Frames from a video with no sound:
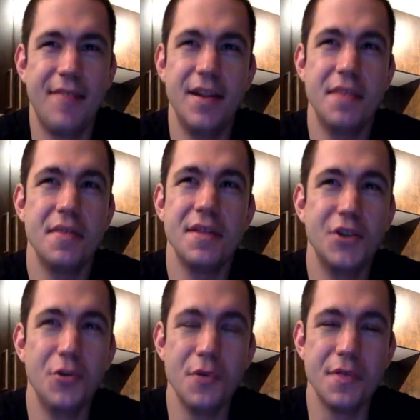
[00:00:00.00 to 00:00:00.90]
anything to
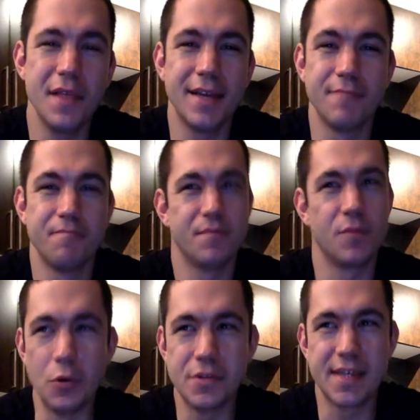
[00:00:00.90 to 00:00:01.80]
do with like
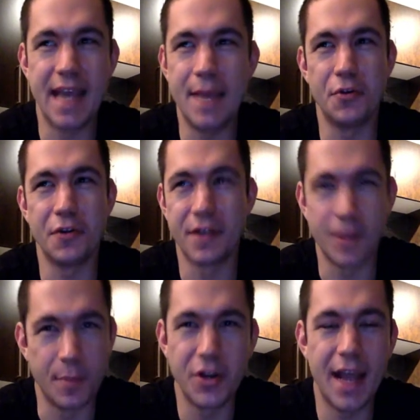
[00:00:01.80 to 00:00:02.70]
RuneScape or
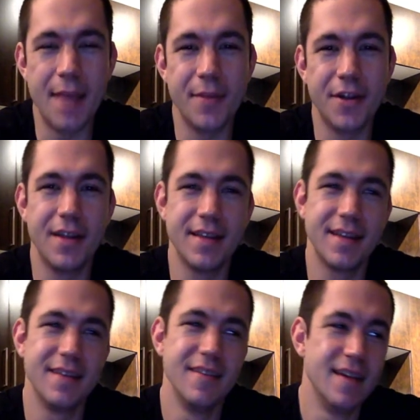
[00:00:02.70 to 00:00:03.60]
computer gaming or anything.